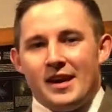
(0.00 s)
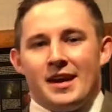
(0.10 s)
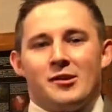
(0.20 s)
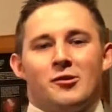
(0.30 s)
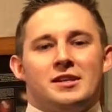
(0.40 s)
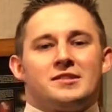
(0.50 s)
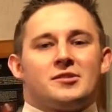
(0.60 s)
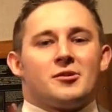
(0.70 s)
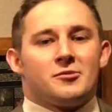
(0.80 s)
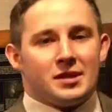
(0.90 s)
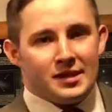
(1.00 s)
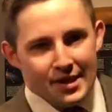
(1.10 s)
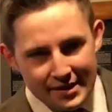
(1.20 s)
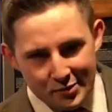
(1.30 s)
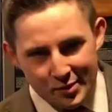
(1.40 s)
and on into early
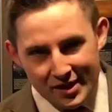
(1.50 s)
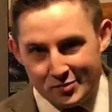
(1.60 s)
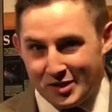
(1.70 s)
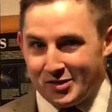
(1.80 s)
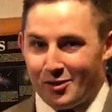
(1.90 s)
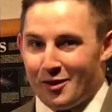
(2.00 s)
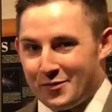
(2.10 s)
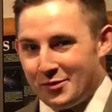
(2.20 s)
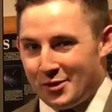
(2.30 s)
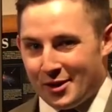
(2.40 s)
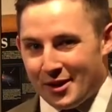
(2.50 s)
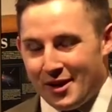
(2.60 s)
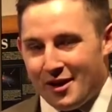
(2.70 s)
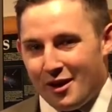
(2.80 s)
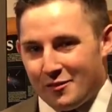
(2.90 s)
next week as we start off the new year
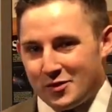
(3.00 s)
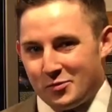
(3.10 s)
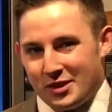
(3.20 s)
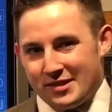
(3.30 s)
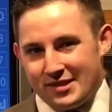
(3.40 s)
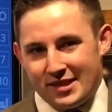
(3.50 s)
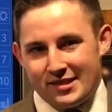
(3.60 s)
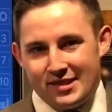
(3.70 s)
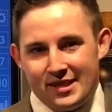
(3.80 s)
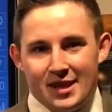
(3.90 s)
of 2016.